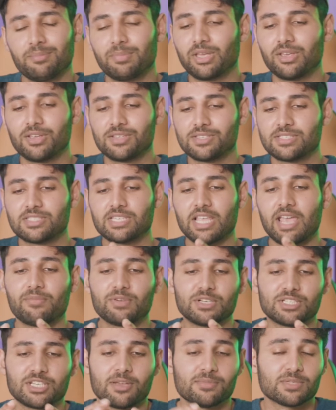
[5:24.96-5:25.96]
Because
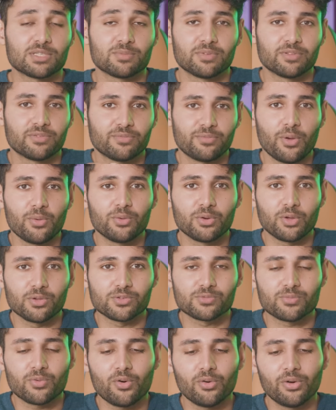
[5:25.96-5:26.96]
every time someone's phone
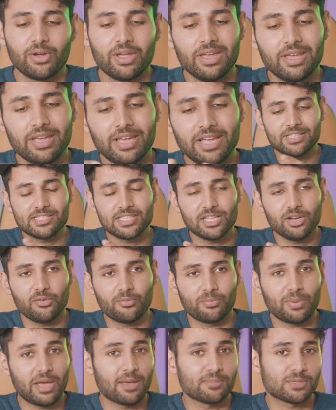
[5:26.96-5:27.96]
goes wrong, instead
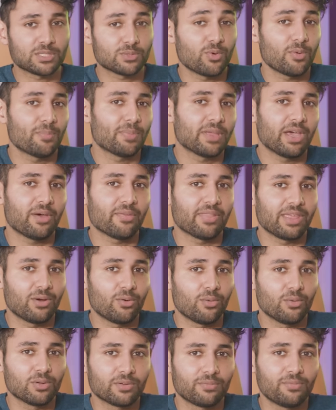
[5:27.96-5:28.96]
of perhaps swapping out their
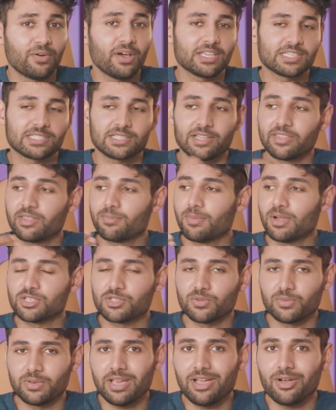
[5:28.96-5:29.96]
whole device like they might
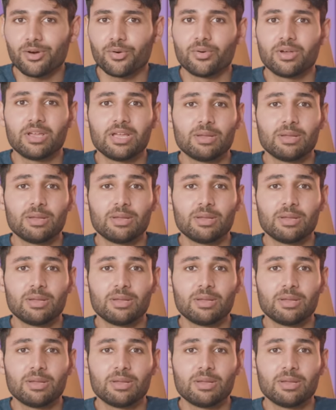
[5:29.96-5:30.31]
do now,